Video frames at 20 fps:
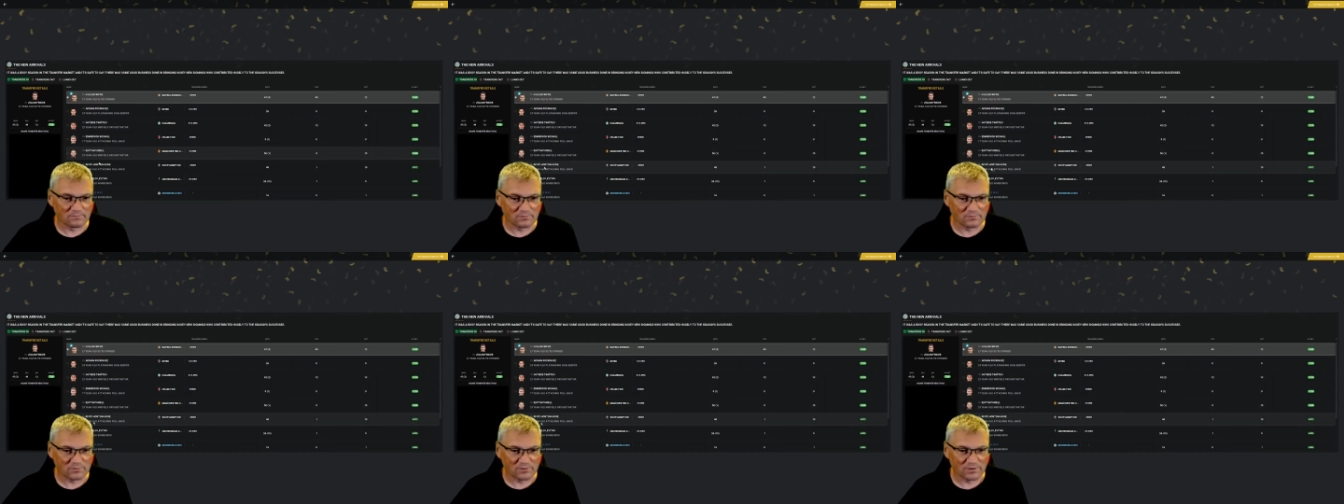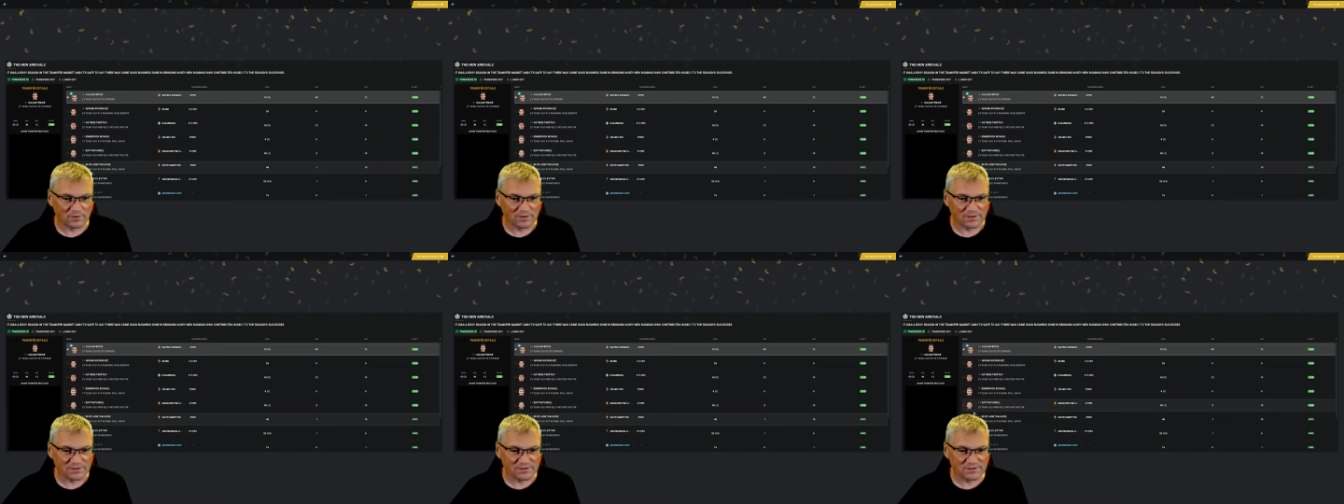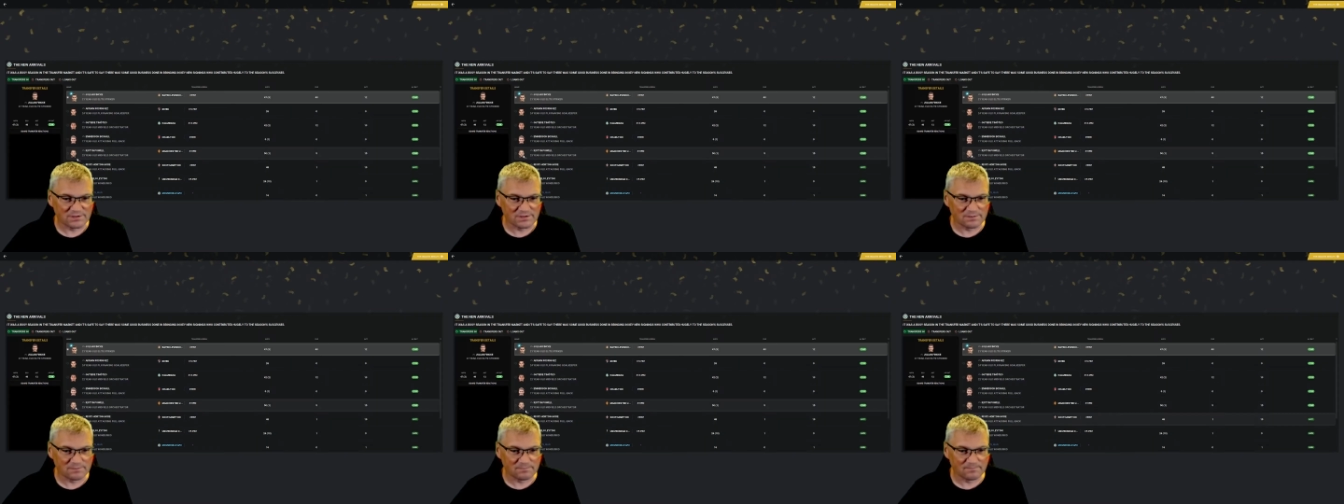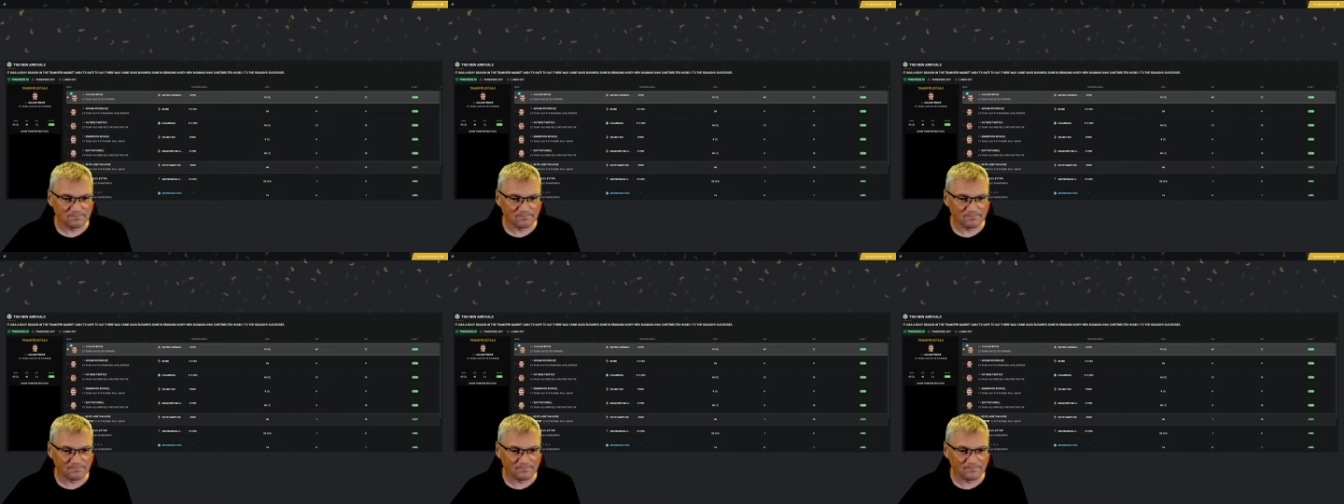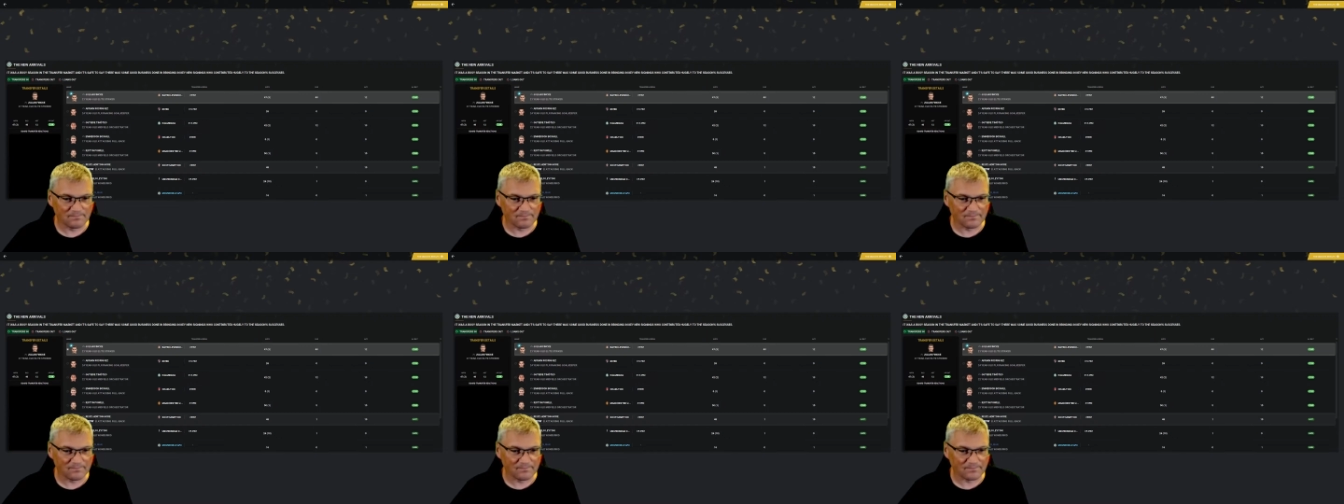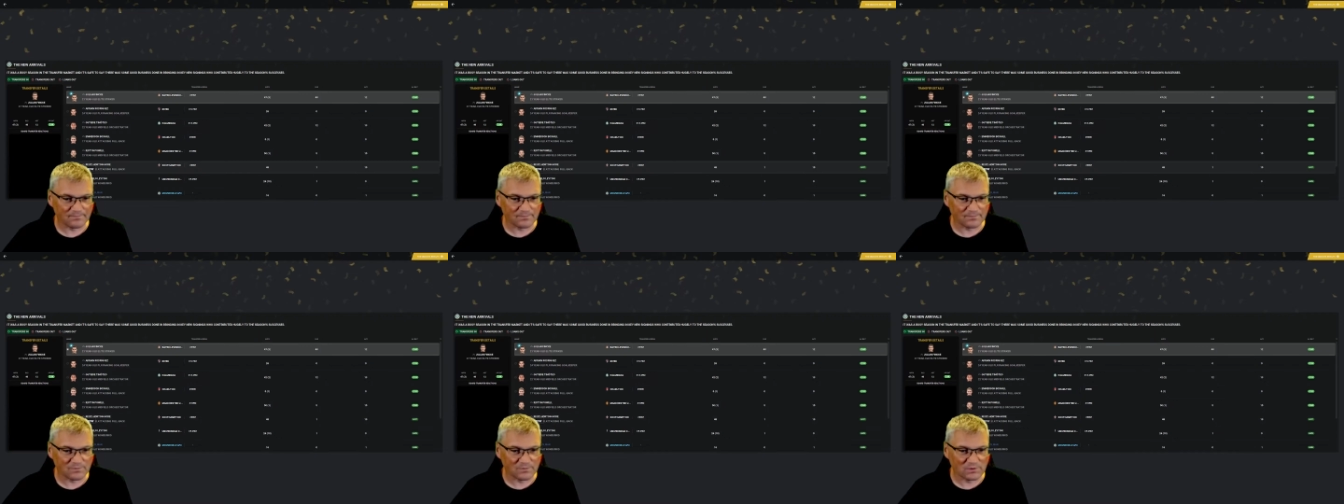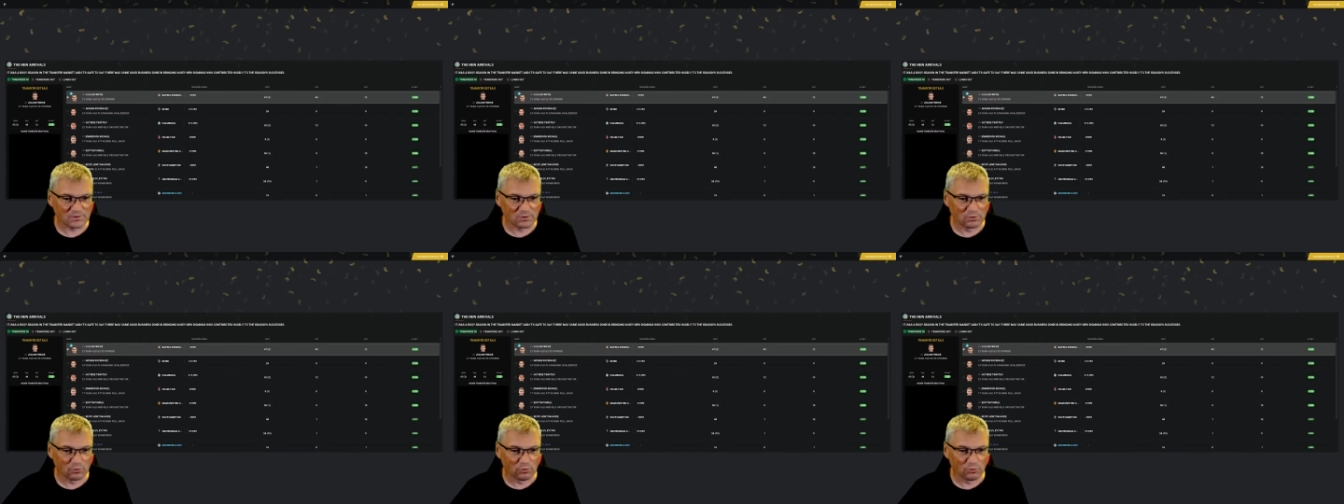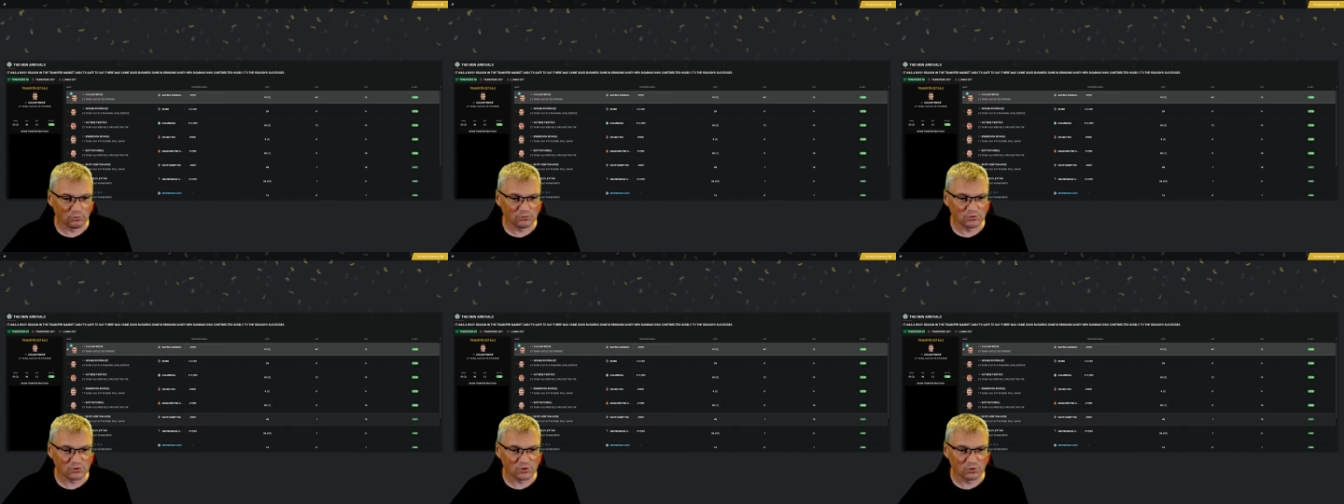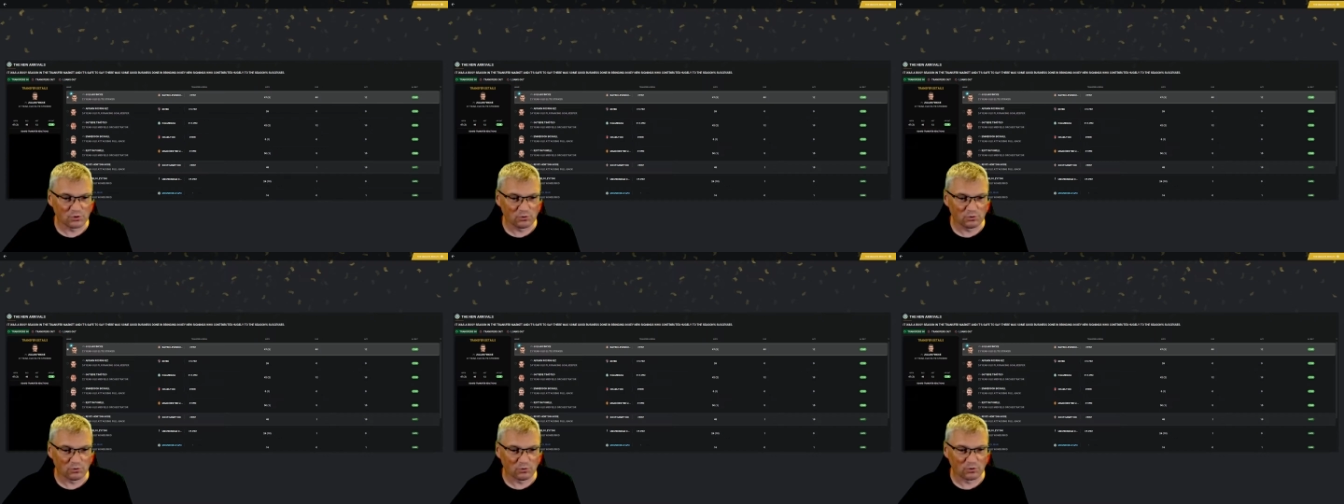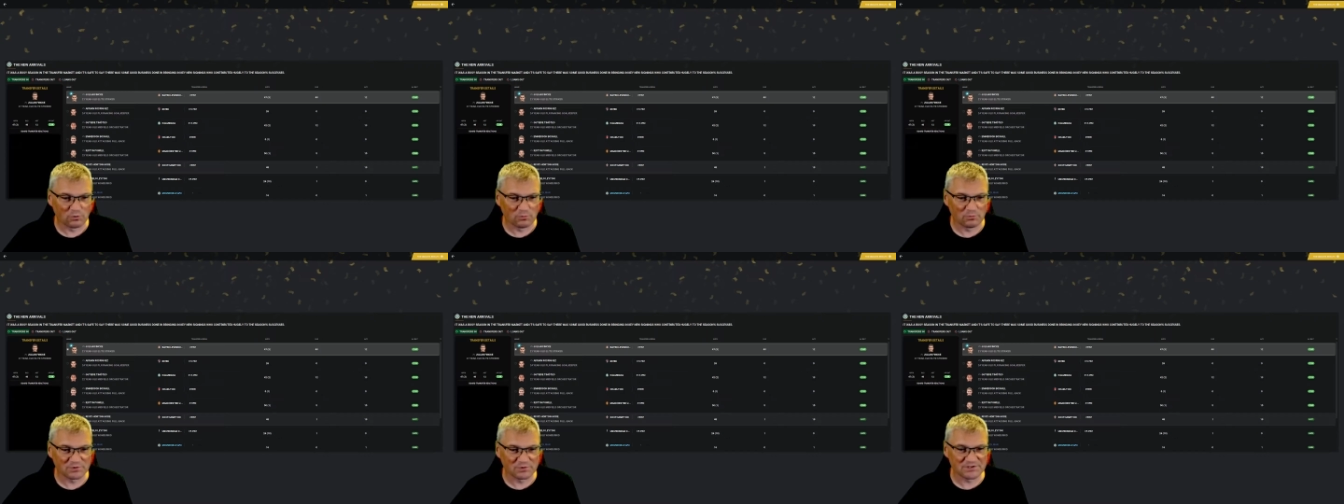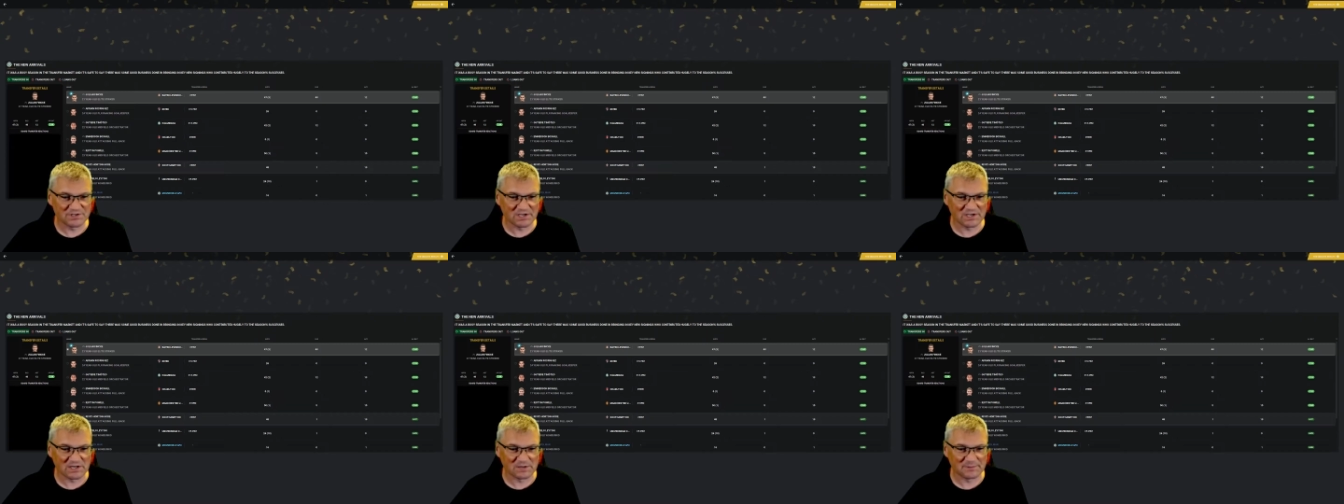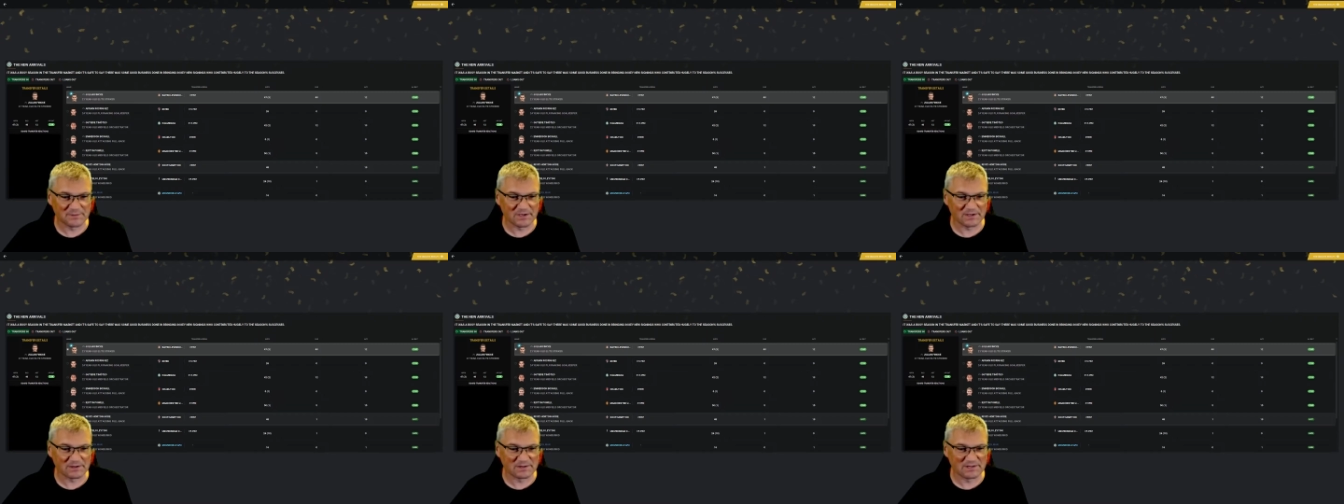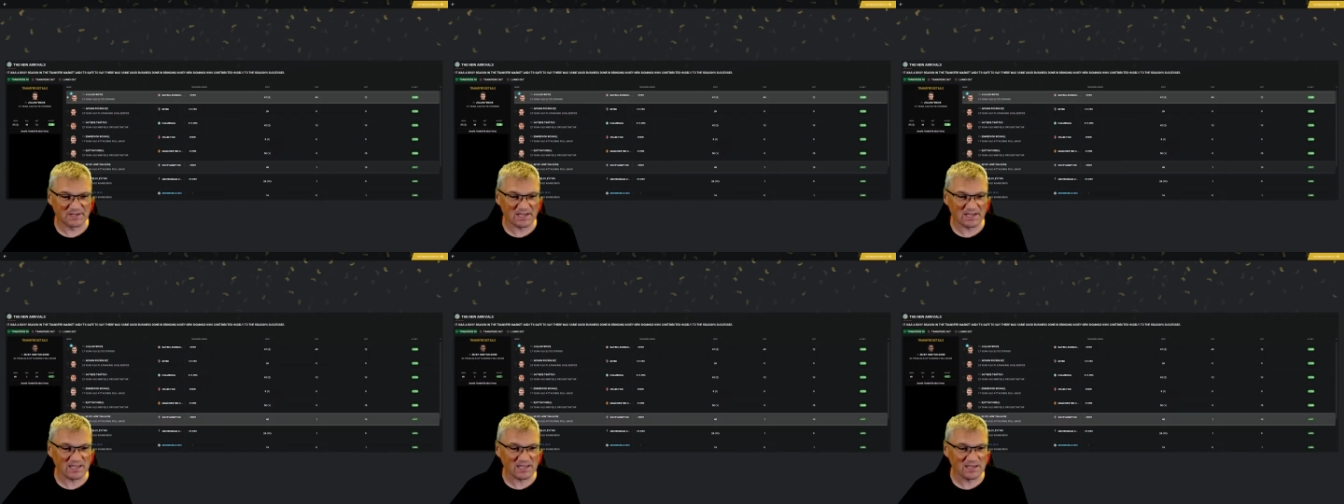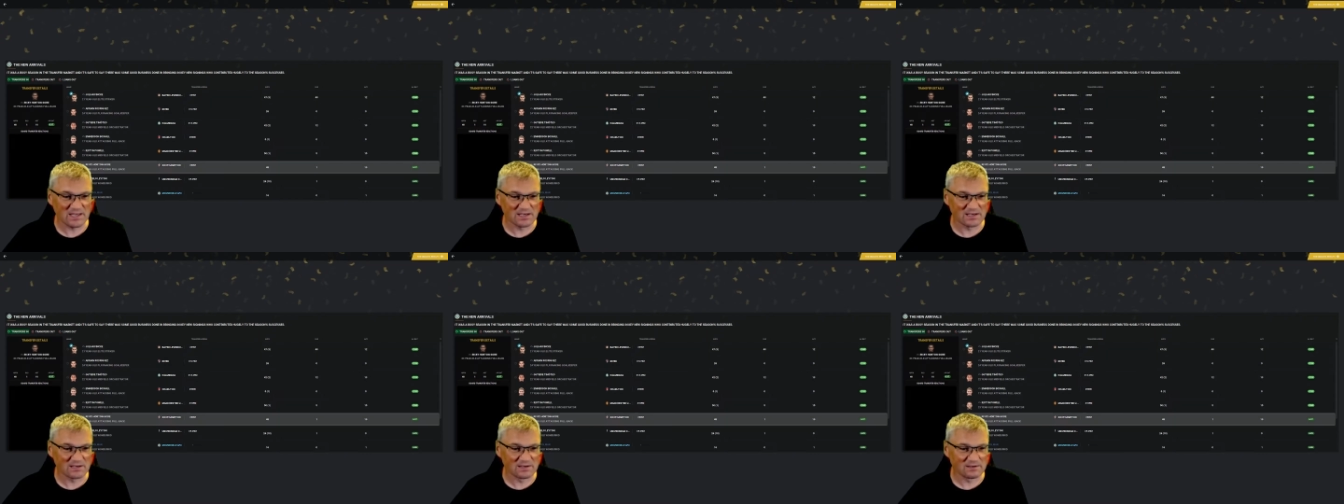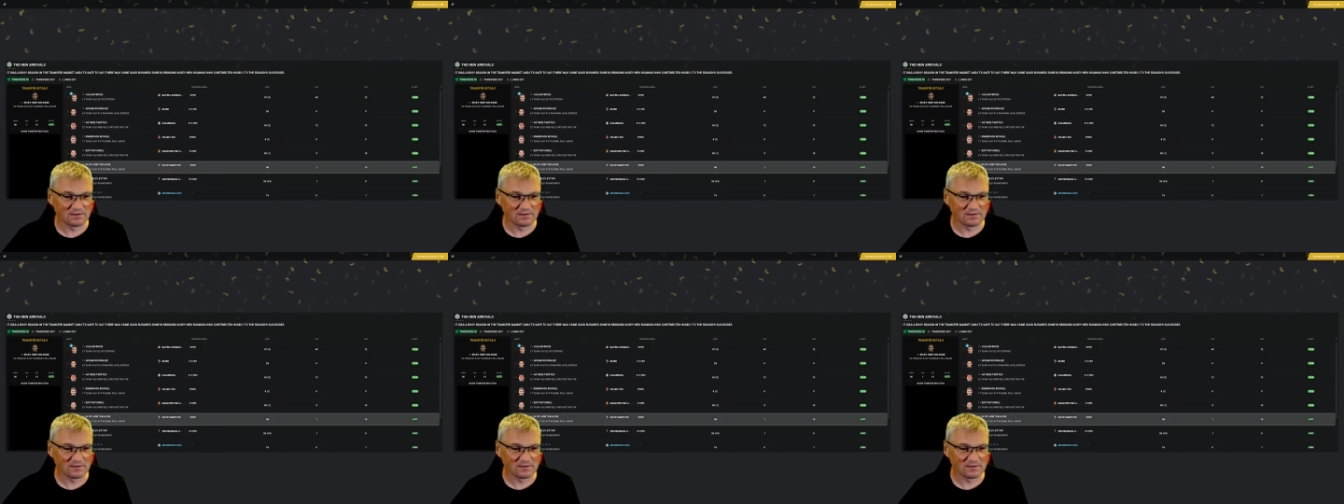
Right. Horton Gore. What's he going to be? A D?